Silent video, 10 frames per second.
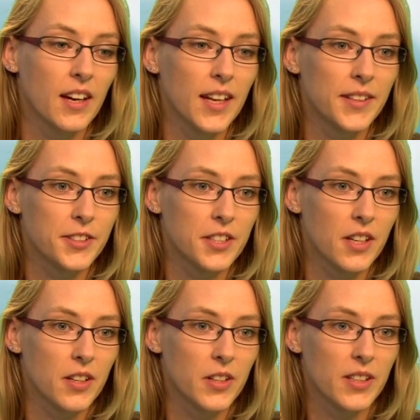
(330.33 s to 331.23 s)
And
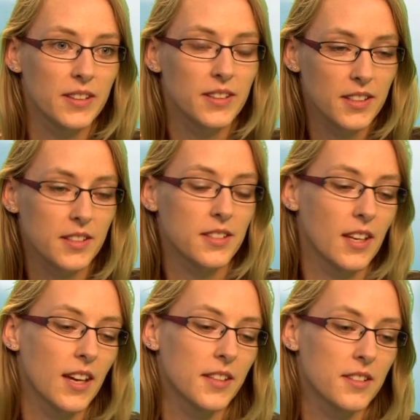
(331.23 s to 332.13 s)
this
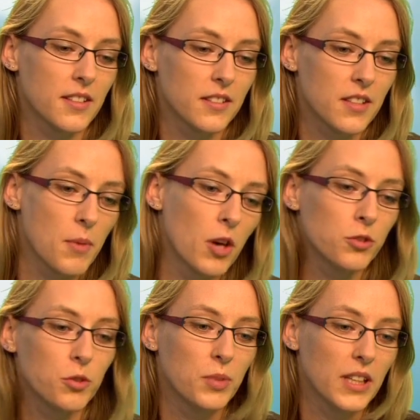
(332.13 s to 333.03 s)
has somehow
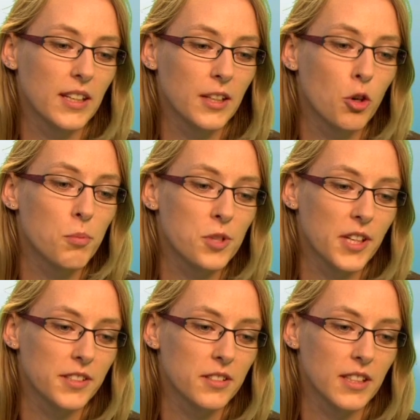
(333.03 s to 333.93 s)
to be
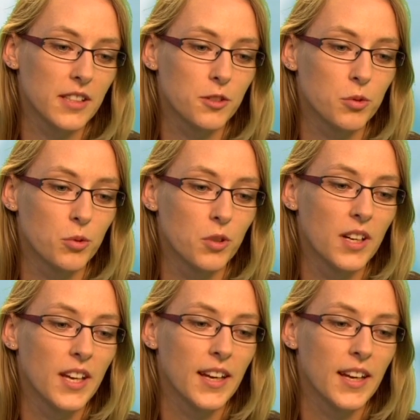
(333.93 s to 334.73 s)
incorporated into